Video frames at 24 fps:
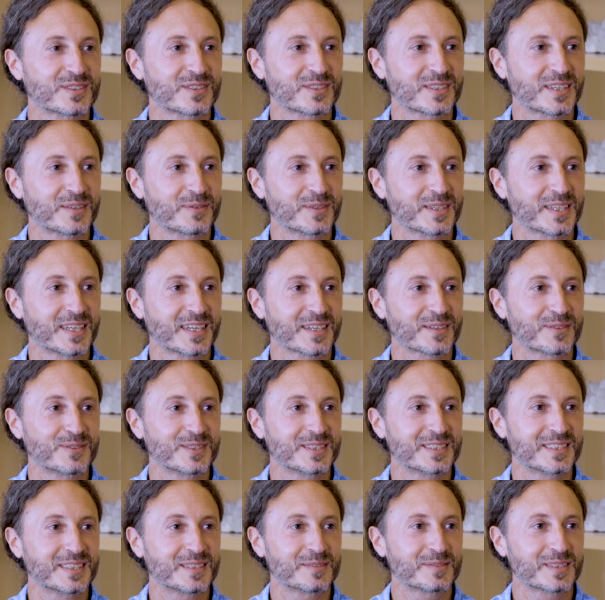So I would like
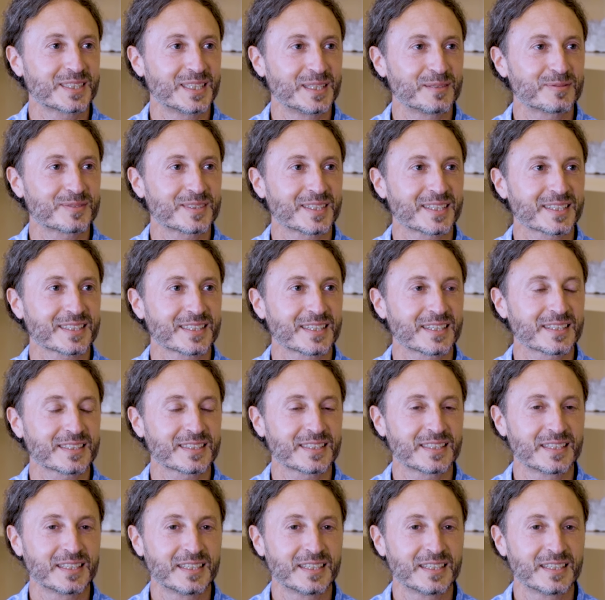receive gifts like that,